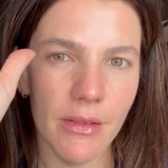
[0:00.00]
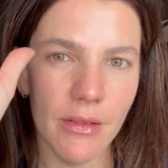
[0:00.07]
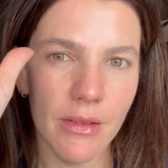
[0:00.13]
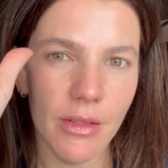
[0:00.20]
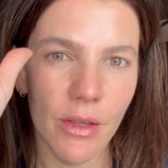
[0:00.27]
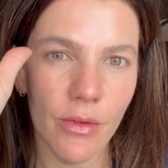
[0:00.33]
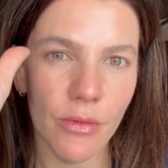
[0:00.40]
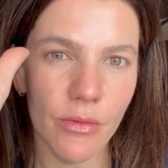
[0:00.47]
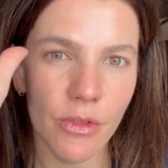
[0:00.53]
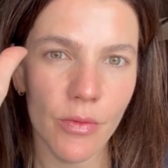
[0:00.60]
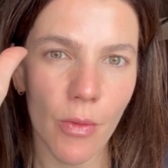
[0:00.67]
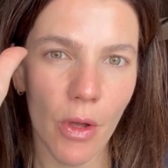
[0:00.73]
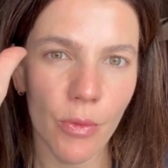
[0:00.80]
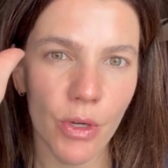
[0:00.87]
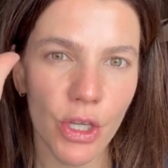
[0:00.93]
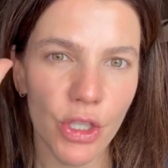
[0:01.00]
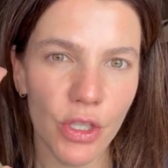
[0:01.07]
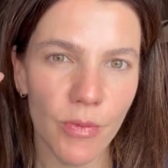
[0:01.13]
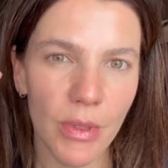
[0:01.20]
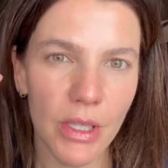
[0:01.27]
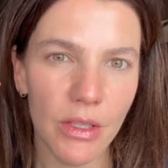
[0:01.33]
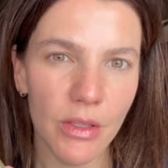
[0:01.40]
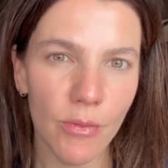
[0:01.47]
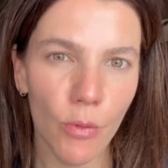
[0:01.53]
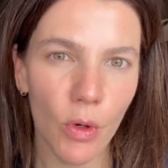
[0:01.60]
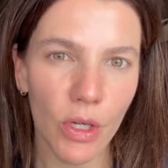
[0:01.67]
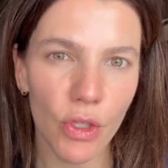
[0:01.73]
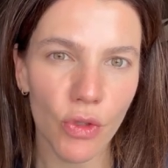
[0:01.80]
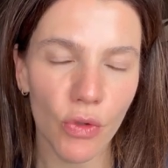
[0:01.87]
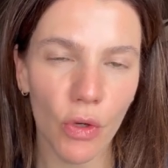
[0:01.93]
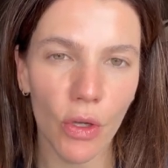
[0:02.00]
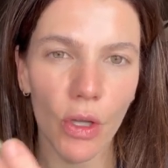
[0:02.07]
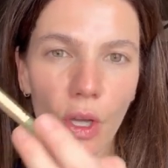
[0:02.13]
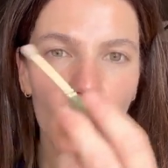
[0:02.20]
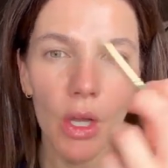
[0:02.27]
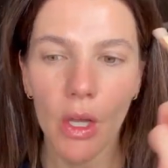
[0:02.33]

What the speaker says: So small brush means more control,